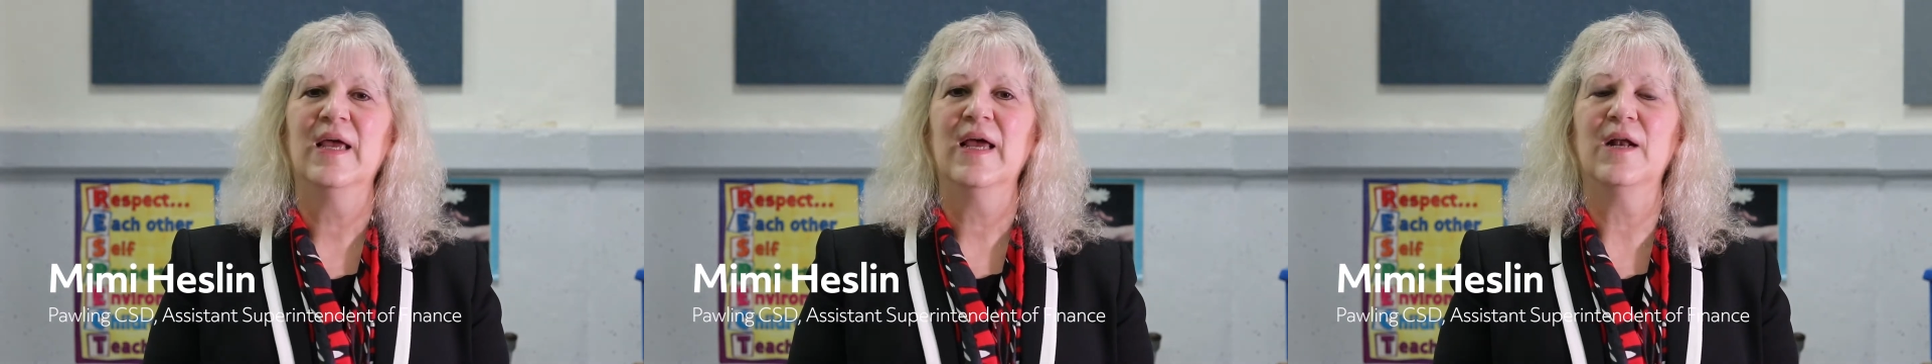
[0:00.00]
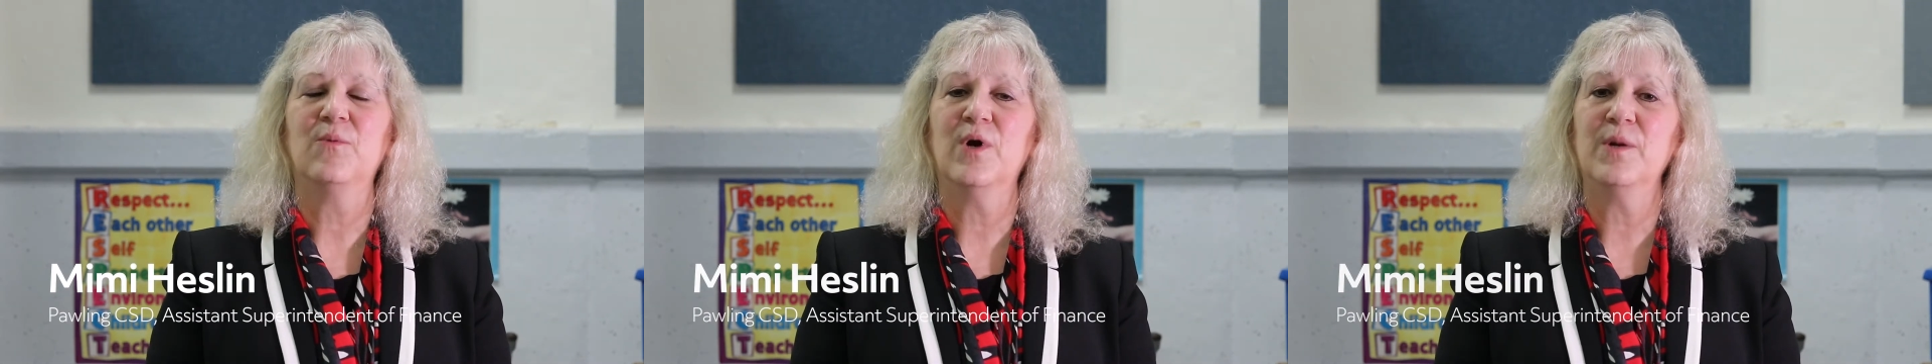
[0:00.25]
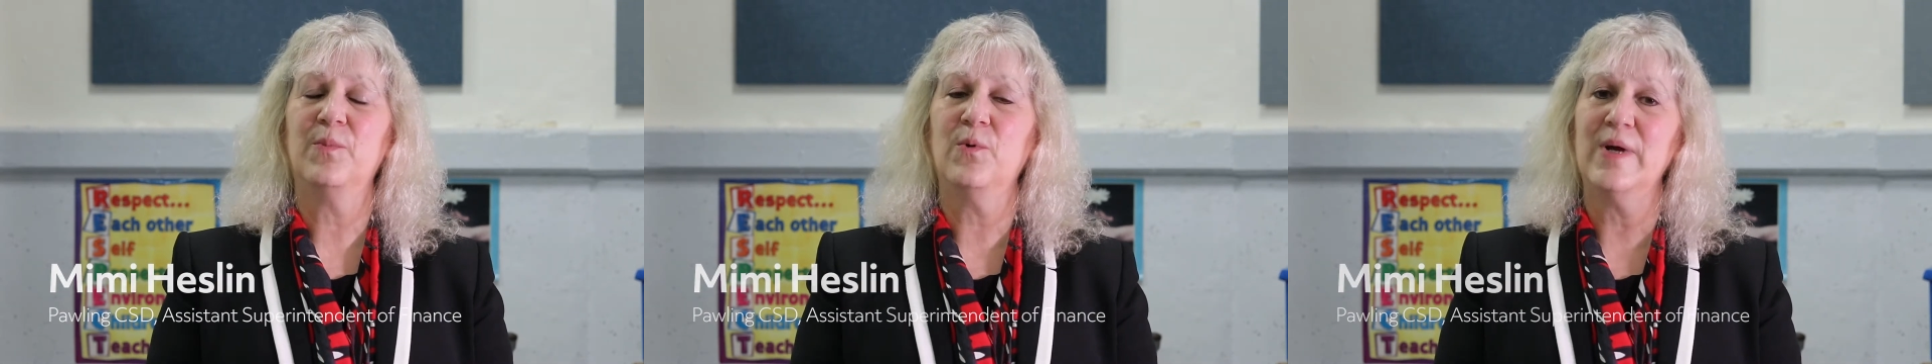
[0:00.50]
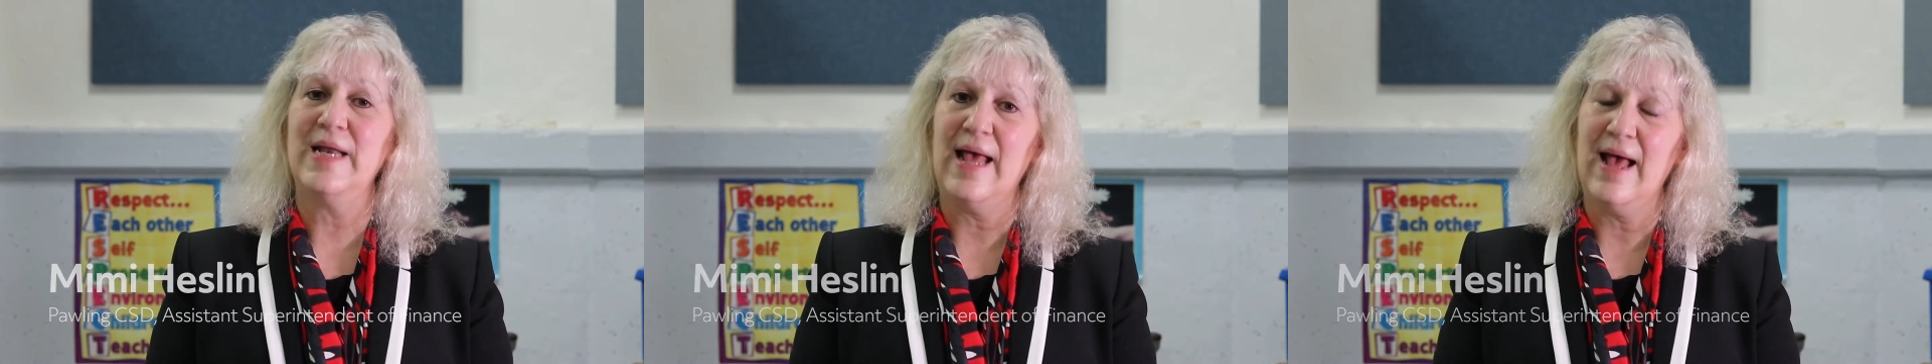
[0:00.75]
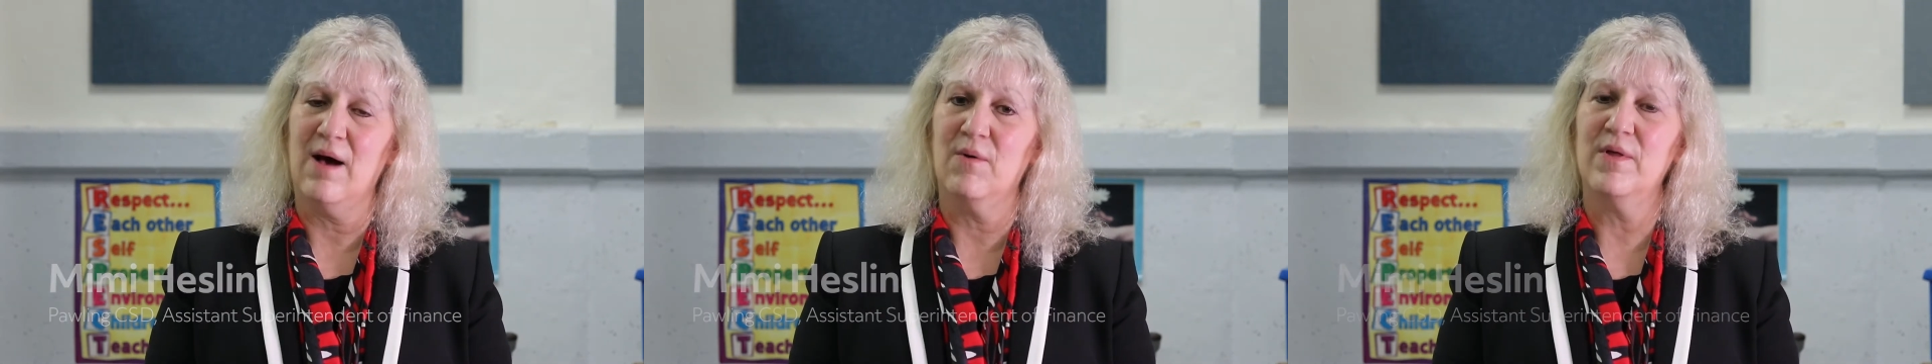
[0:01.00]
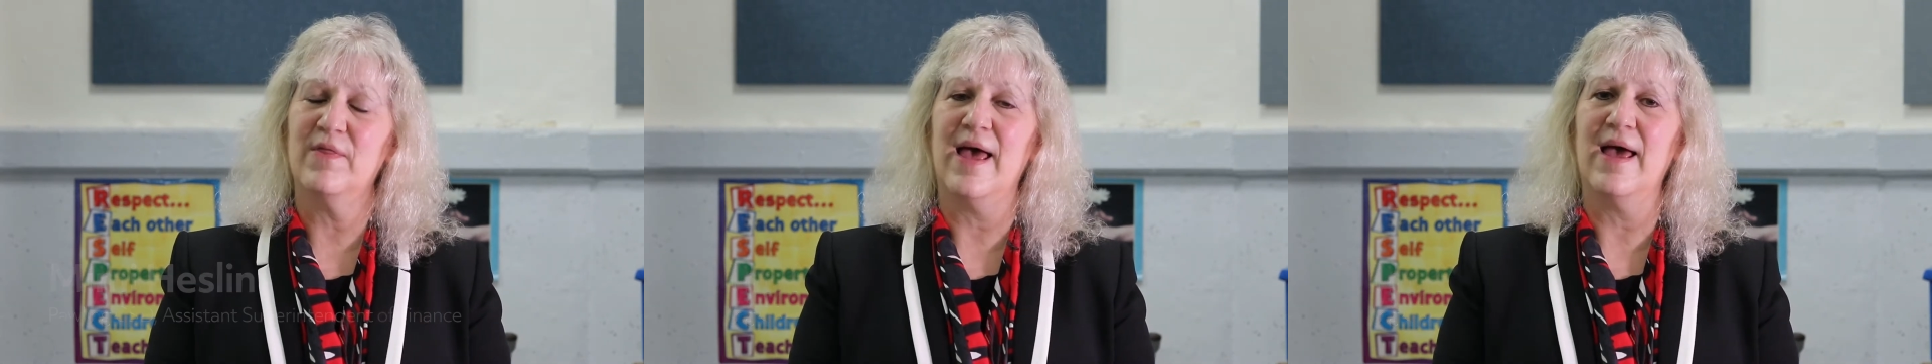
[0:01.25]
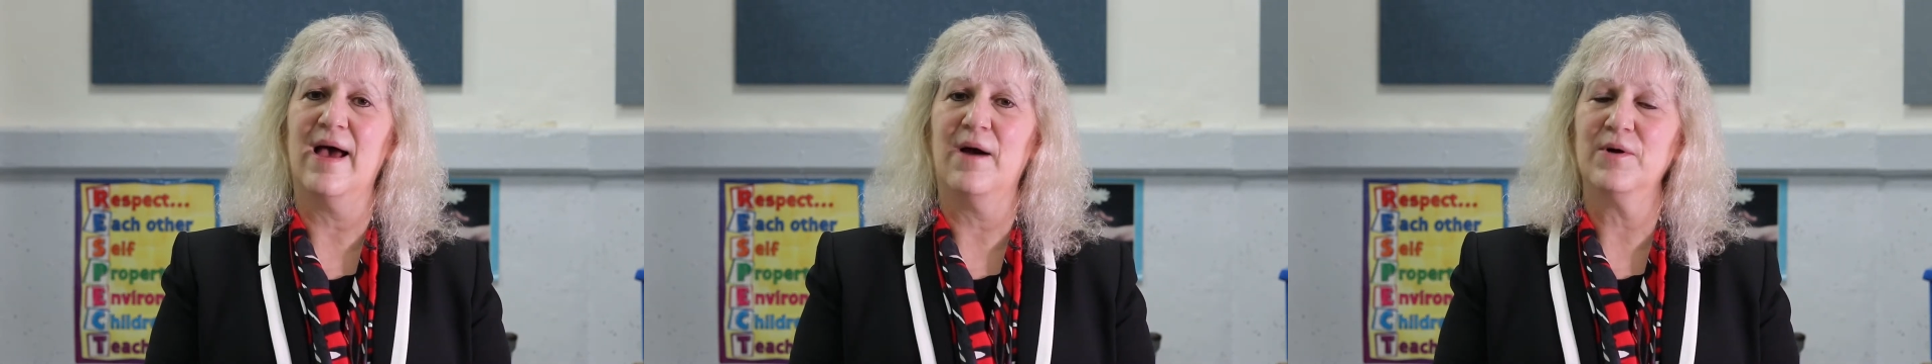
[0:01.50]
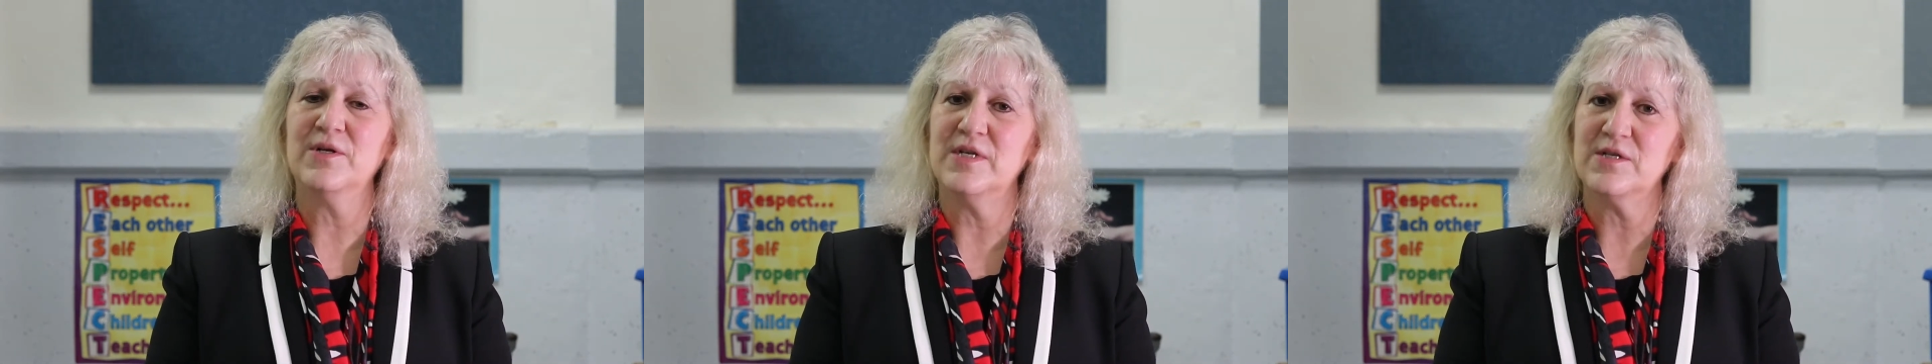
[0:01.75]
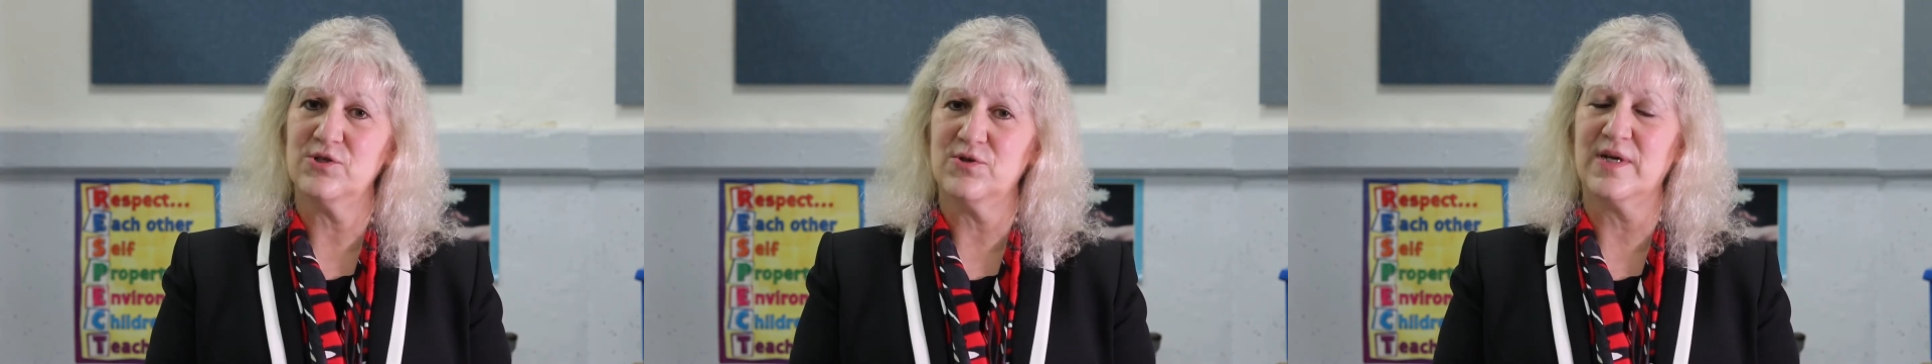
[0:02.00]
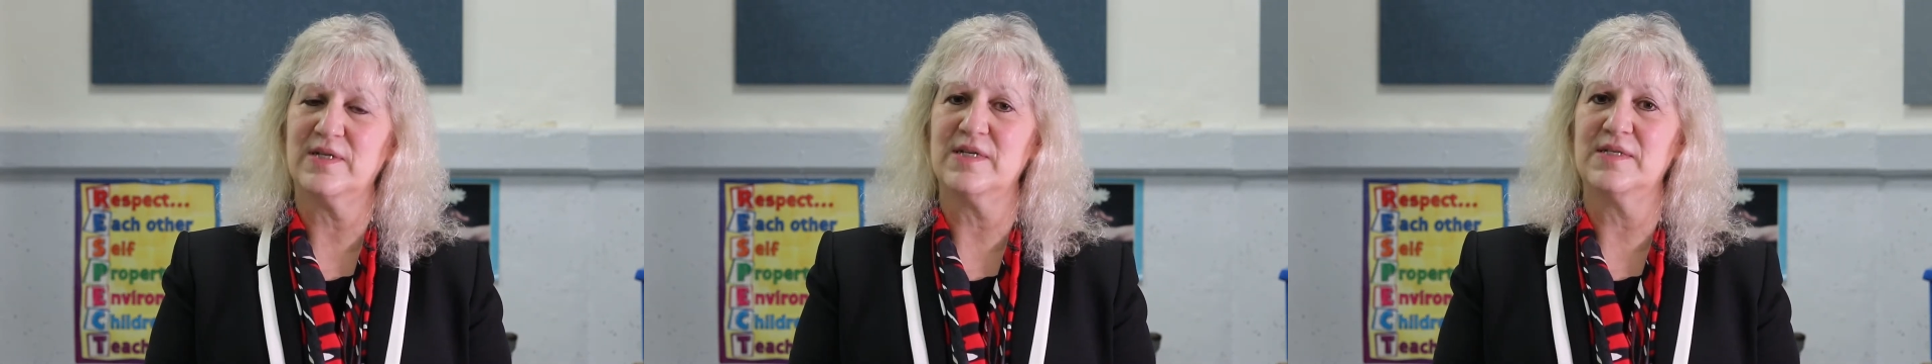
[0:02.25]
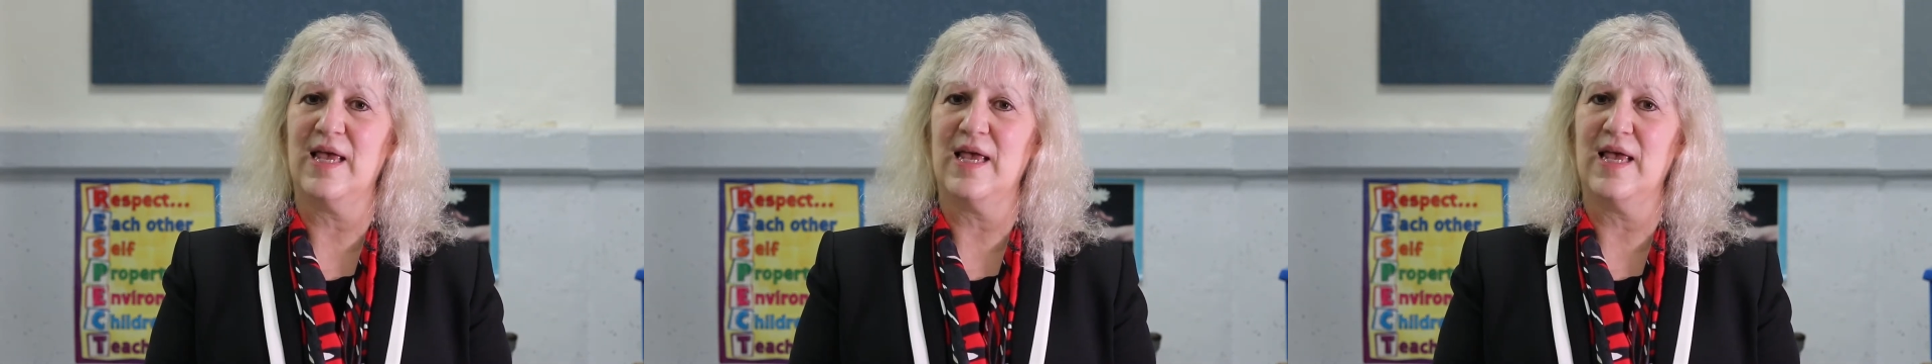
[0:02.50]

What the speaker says: And I want to point out that our district is